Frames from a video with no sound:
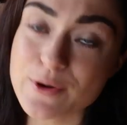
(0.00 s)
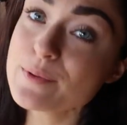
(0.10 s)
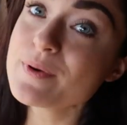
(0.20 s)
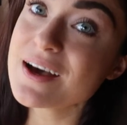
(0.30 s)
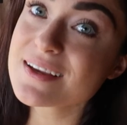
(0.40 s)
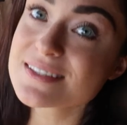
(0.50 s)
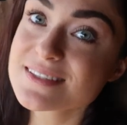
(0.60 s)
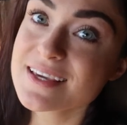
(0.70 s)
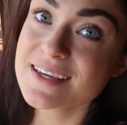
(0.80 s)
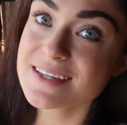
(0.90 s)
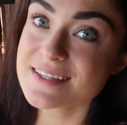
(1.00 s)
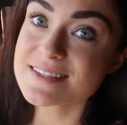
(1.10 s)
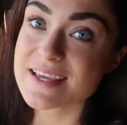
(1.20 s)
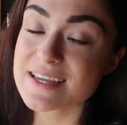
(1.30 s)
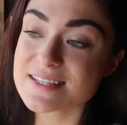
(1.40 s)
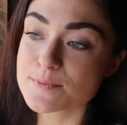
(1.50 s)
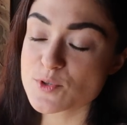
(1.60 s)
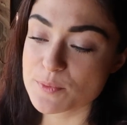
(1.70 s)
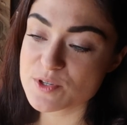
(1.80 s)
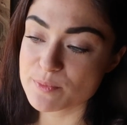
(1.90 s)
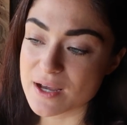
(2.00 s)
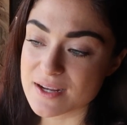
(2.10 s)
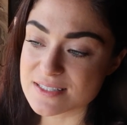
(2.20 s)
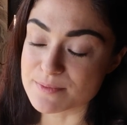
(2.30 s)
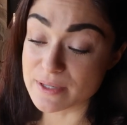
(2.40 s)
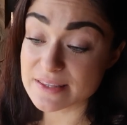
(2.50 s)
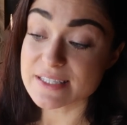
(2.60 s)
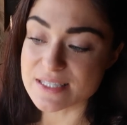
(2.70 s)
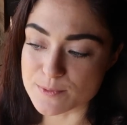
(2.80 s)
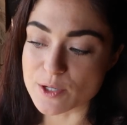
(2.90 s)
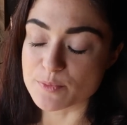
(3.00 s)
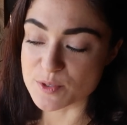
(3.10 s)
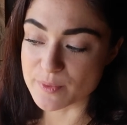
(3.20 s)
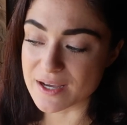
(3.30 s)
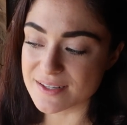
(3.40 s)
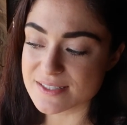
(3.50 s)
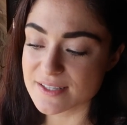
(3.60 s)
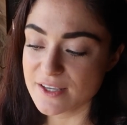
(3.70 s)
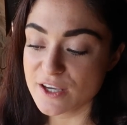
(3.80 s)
Oinkbox is a subscription box, a monthly subscription box